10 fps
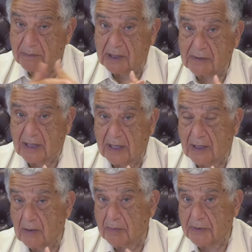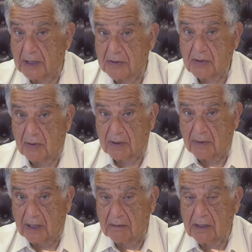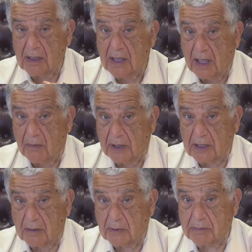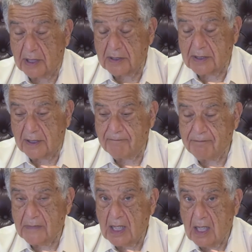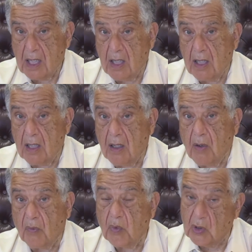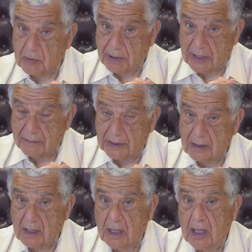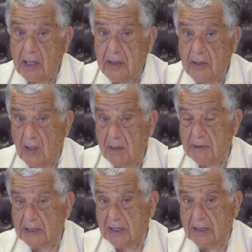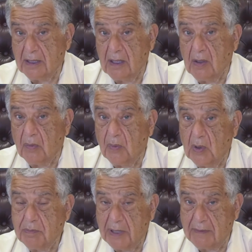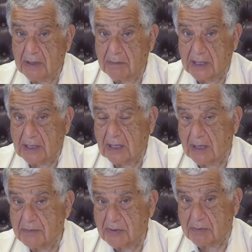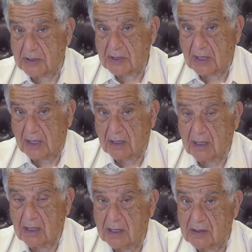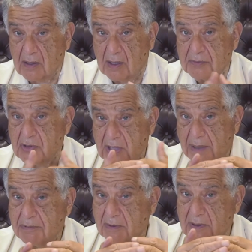about that, and I hope things turn around and we can replace that. Road paving. Normally, road paving money comes from the state. It's called Chapter